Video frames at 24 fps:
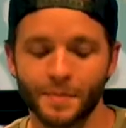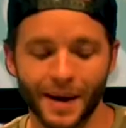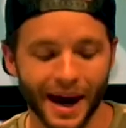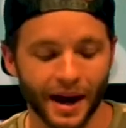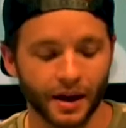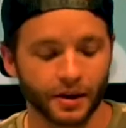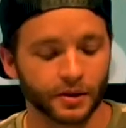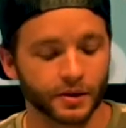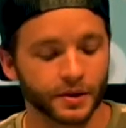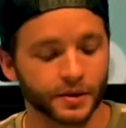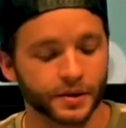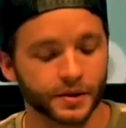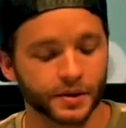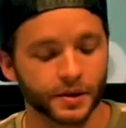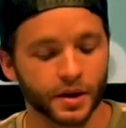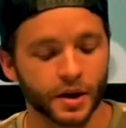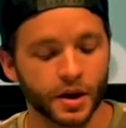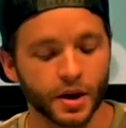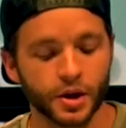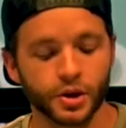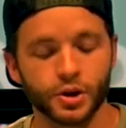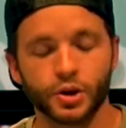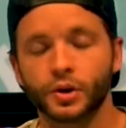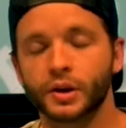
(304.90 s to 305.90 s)
matters.
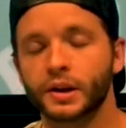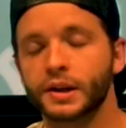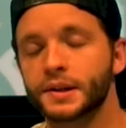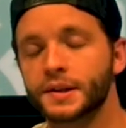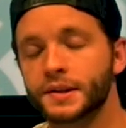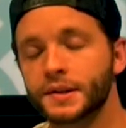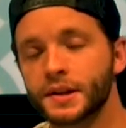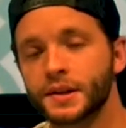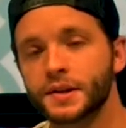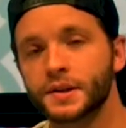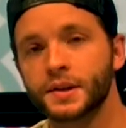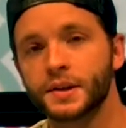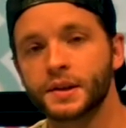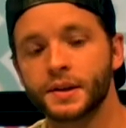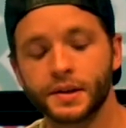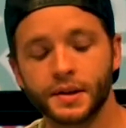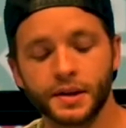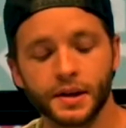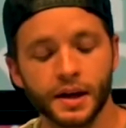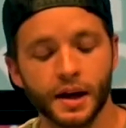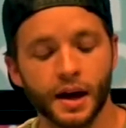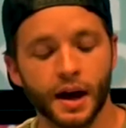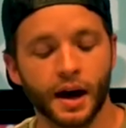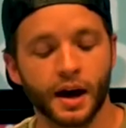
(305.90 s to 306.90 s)
Your
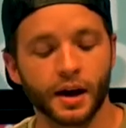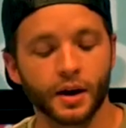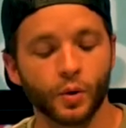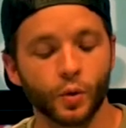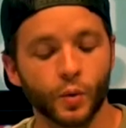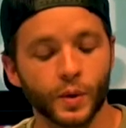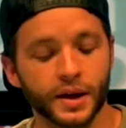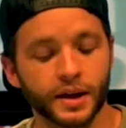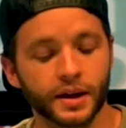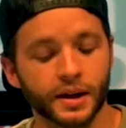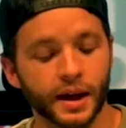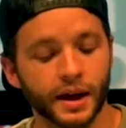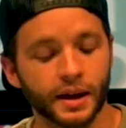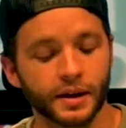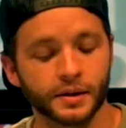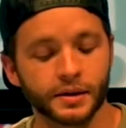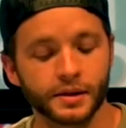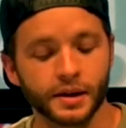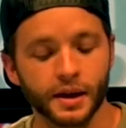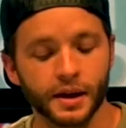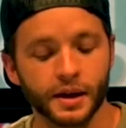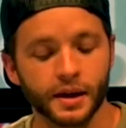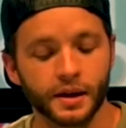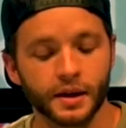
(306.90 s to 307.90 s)
consistency on a weekend
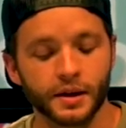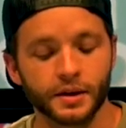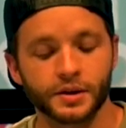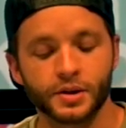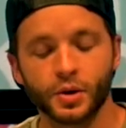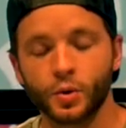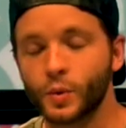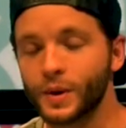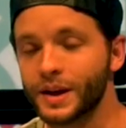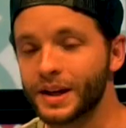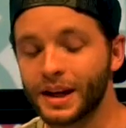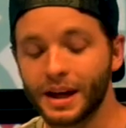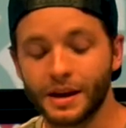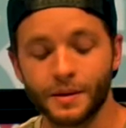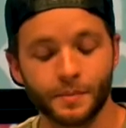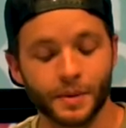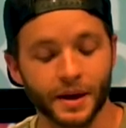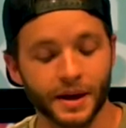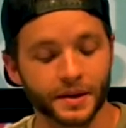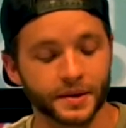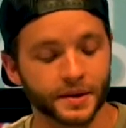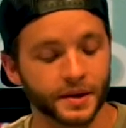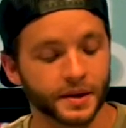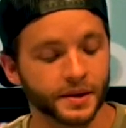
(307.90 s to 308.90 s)
to weekend
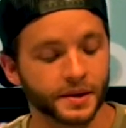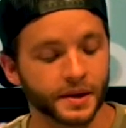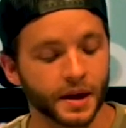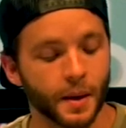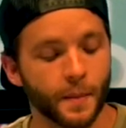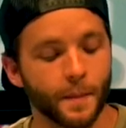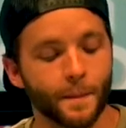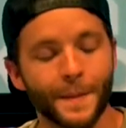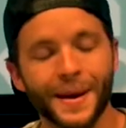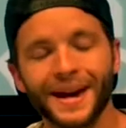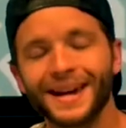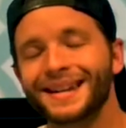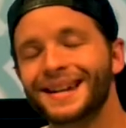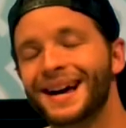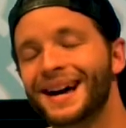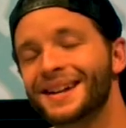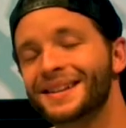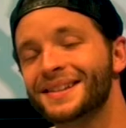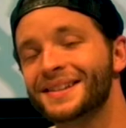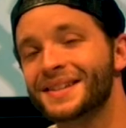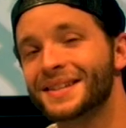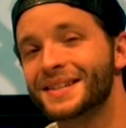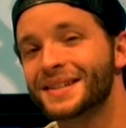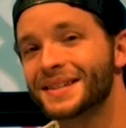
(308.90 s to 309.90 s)
basis may
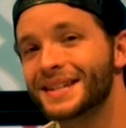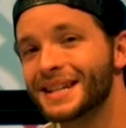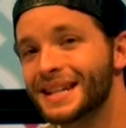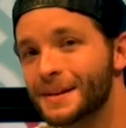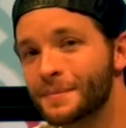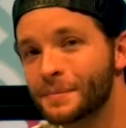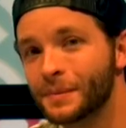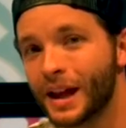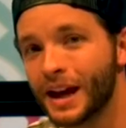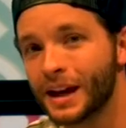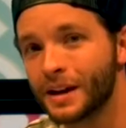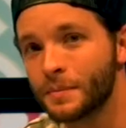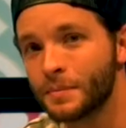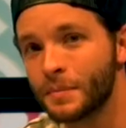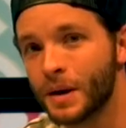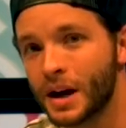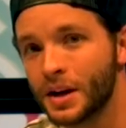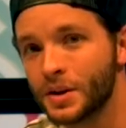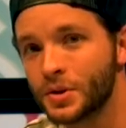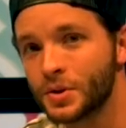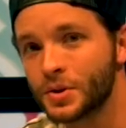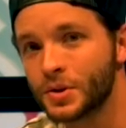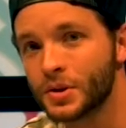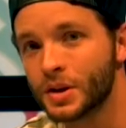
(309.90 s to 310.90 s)
not seem like
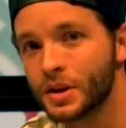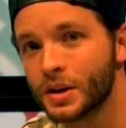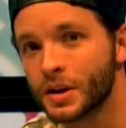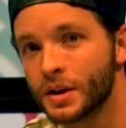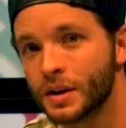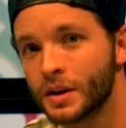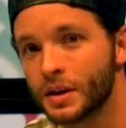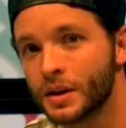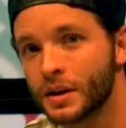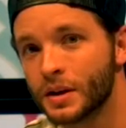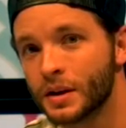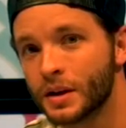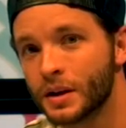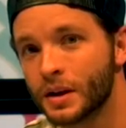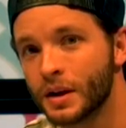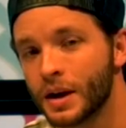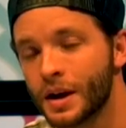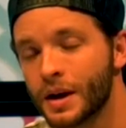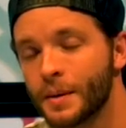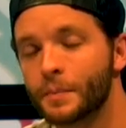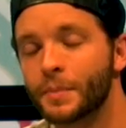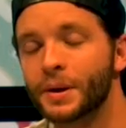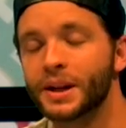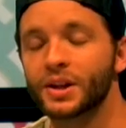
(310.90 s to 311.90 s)
much,
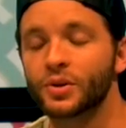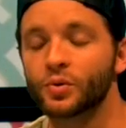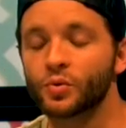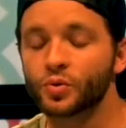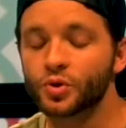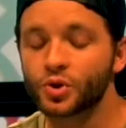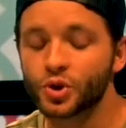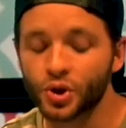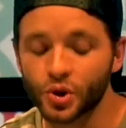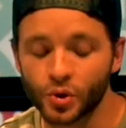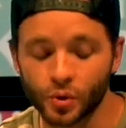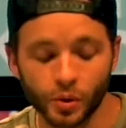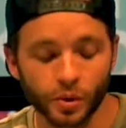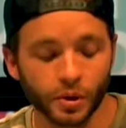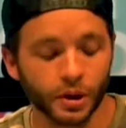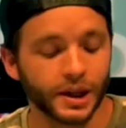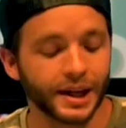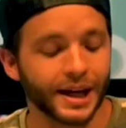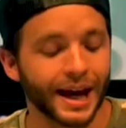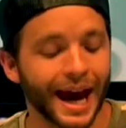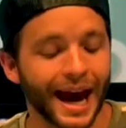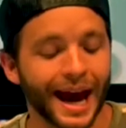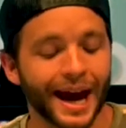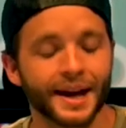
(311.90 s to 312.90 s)
but it
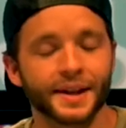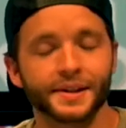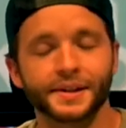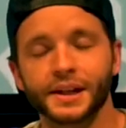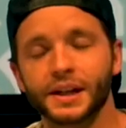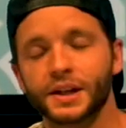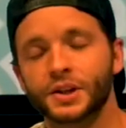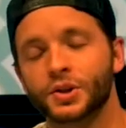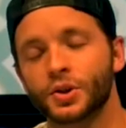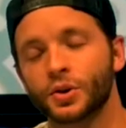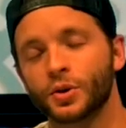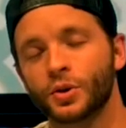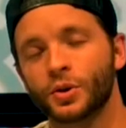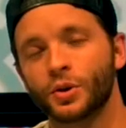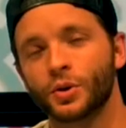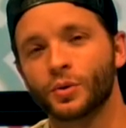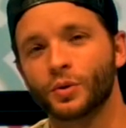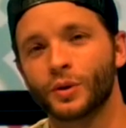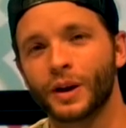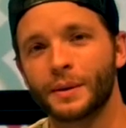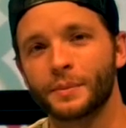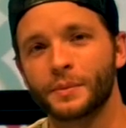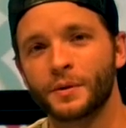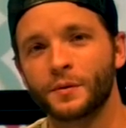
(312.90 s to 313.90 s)
truly has
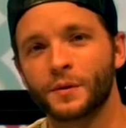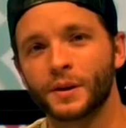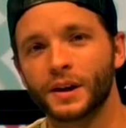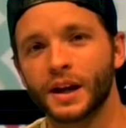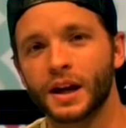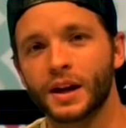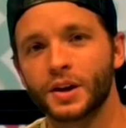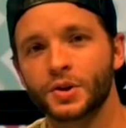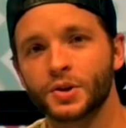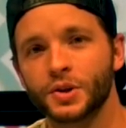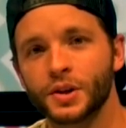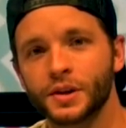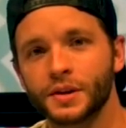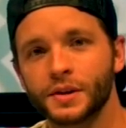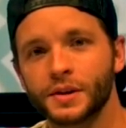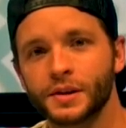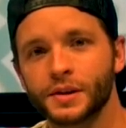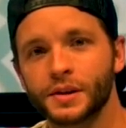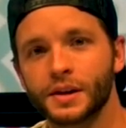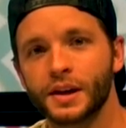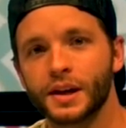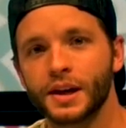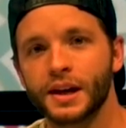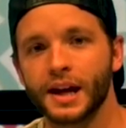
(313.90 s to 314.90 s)
eternal
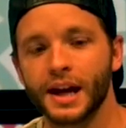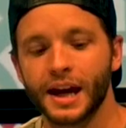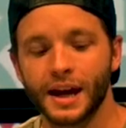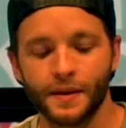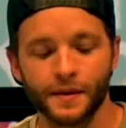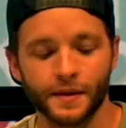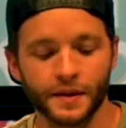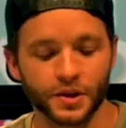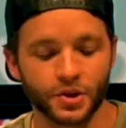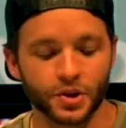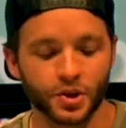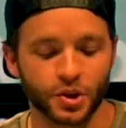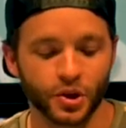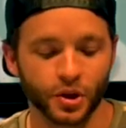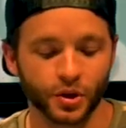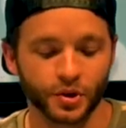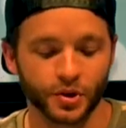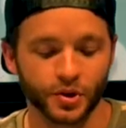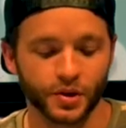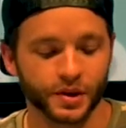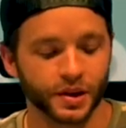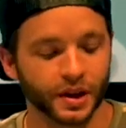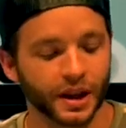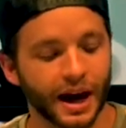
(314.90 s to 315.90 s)
ramifications in these
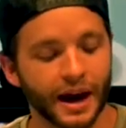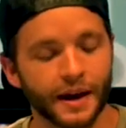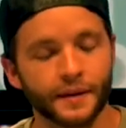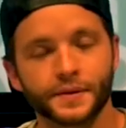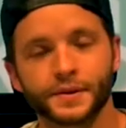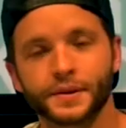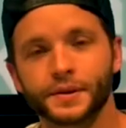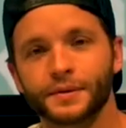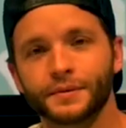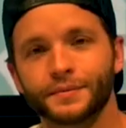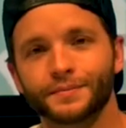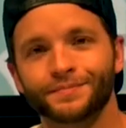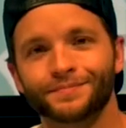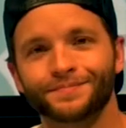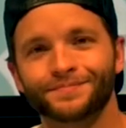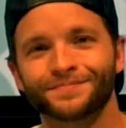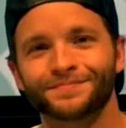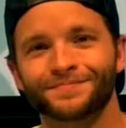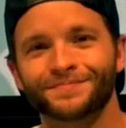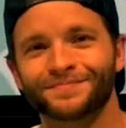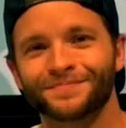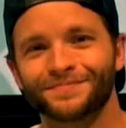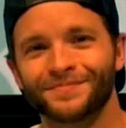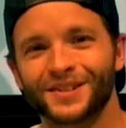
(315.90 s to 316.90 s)
children's lives.
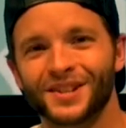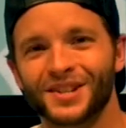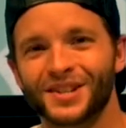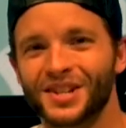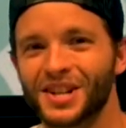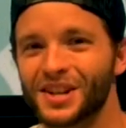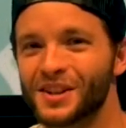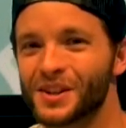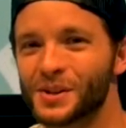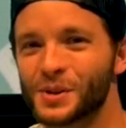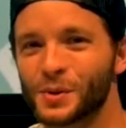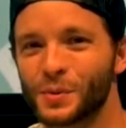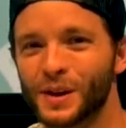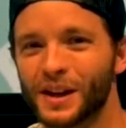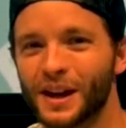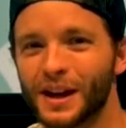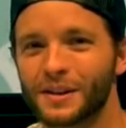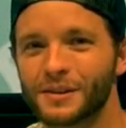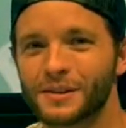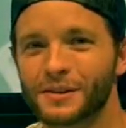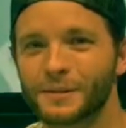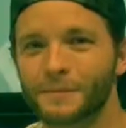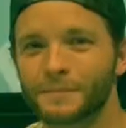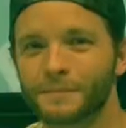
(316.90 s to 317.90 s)
See you this
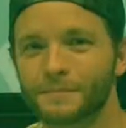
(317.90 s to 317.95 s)
weekend.